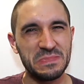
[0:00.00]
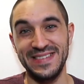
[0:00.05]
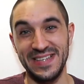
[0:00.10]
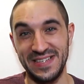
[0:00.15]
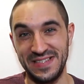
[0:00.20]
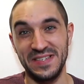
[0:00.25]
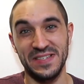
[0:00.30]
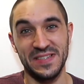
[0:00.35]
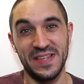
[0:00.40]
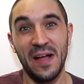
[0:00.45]

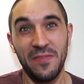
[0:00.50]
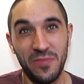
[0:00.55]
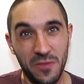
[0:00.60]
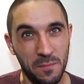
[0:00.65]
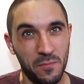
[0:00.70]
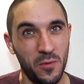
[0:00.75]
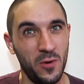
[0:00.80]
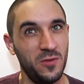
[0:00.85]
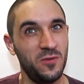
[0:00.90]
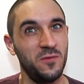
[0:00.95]
This is not the
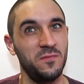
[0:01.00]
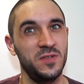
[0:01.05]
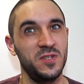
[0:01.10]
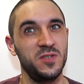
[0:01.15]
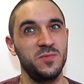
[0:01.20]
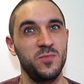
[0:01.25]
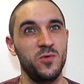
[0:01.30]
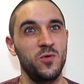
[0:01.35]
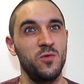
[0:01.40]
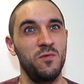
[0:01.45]
point of
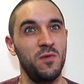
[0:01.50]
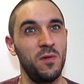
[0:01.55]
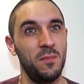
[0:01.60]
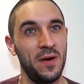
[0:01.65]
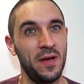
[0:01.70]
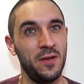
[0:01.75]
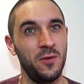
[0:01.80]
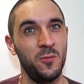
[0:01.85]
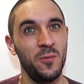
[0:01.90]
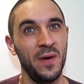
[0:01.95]
disapproval,
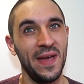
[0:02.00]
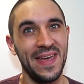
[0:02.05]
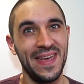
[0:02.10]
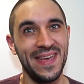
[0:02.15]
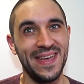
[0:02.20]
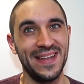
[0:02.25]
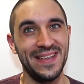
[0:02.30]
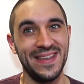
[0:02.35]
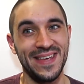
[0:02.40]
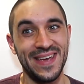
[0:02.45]
by the
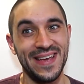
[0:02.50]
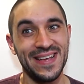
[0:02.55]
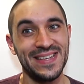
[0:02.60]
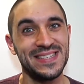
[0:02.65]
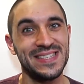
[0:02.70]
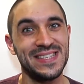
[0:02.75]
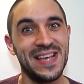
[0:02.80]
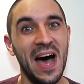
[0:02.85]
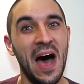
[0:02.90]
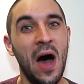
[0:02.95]
way. It
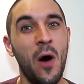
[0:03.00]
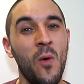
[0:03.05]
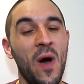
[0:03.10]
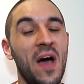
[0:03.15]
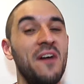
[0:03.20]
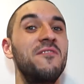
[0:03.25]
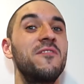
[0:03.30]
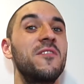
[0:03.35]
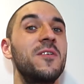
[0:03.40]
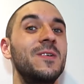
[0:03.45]
is,
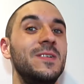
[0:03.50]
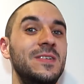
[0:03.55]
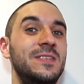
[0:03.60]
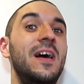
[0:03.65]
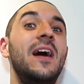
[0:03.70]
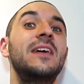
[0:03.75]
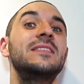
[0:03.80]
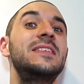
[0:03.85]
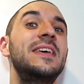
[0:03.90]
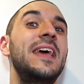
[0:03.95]
however,
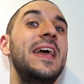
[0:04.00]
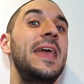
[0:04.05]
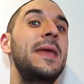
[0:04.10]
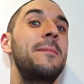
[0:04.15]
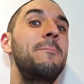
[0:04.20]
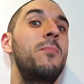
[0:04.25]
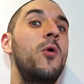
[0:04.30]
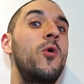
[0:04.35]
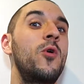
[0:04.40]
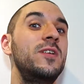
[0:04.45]
not a
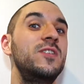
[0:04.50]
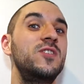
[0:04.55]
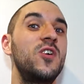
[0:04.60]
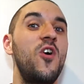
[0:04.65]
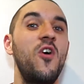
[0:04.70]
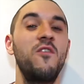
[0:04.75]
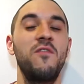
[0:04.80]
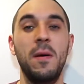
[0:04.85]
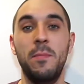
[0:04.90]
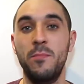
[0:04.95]
point
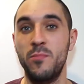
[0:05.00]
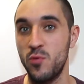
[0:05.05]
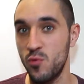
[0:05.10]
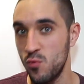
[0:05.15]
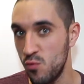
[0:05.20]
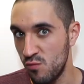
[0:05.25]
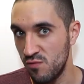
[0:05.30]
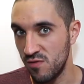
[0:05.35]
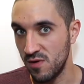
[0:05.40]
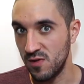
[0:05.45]
of
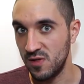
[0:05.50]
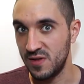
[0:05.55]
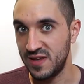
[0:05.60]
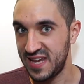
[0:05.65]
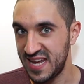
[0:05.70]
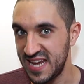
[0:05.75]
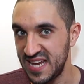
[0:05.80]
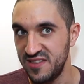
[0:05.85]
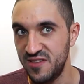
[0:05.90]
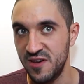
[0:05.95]
approval
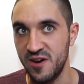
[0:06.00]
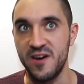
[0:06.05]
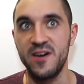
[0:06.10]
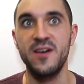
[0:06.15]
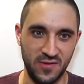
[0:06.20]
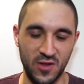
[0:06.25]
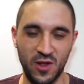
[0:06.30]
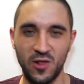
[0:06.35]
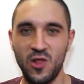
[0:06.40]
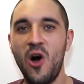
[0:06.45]
either.
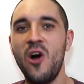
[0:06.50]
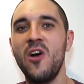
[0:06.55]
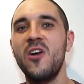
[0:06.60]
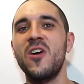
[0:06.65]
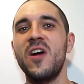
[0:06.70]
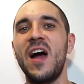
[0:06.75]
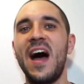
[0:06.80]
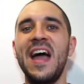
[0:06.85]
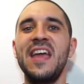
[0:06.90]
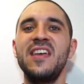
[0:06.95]
The
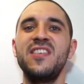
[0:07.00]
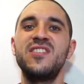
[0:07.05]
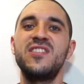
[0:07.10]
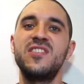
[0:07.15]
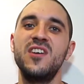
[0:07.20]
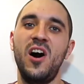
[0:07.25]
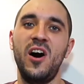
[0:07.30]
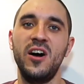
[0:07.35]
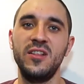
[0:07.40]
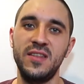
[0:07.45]
longer I
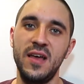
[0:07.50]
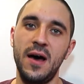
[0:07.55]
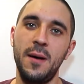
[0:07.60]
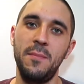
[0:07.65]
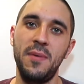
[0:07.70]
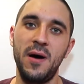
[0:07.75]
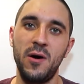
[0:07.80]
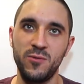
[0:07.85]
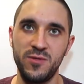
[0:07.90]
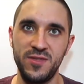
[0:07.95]
thought
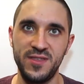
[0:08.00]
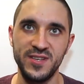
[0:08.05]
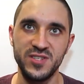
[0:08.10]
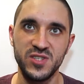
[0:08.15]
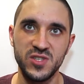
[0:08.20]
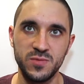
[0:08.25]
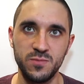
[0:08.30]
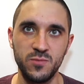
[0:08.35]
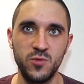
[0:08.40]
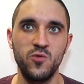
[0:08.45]
about
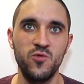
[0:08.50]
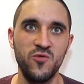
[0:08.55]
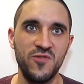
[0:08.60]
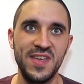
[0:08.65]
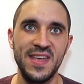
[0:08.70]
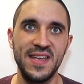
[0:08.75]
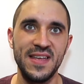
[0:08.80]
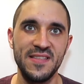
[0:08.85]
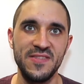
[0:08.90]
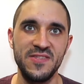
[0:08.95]
this
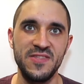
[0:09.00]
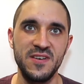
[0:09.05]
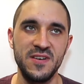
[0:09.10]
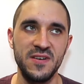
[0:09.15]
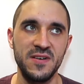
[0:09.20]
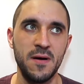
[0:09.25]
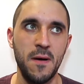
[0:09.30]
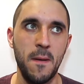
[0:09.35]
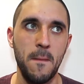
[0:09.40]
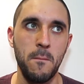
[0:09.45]
movie,
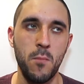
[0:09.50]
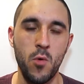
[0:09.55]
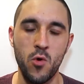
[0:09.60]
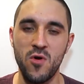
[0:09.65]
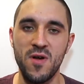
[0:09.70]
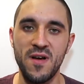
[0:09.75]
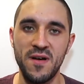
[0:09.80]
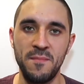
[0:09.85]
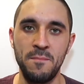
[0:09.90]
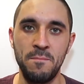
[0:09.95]
the
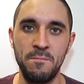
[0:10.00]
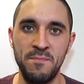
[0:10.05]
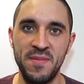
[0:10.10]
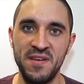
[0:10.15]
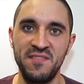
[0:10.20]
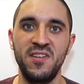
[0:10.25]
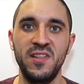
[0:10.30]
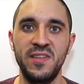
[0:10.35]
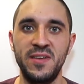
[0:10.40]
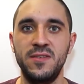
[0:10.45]
more
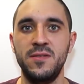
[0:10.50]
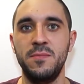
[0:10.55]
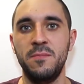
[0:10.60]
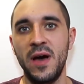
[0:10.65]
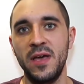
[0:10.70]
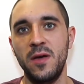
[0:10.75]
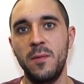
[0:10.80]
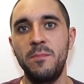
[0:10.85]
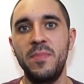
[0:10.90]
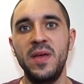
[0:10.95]
ambivalent
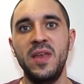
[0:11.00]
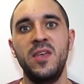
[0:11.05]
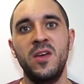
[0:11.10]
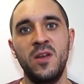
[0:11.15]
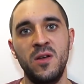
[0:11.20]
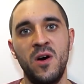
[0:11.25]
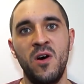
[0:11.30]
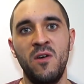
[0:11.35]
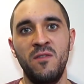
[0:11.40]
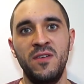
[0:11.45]
my
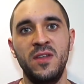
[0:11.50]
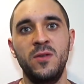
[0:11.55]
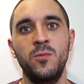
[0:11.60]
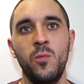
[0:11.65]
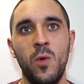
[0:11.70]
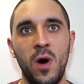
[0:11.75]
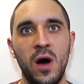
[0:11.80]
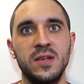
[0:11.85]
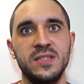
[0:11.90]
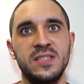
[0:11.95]
opinion of it
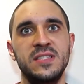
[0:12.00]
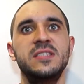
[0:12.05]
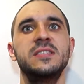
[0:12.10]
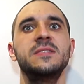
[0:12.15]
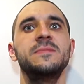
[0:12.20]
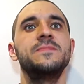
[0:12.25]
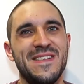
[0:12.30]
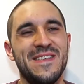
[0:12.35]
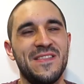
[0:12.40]
was.